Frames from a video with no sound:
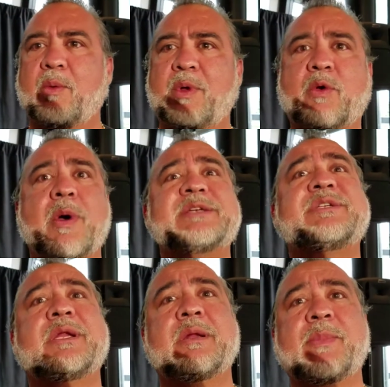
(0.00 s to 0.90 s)

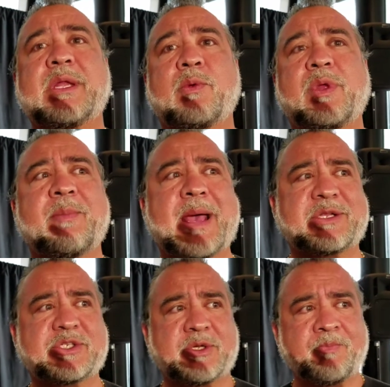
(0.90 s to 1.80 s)
requesting an immediate
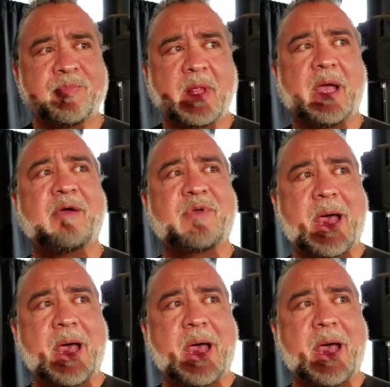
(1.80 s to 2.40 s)
rematch. I've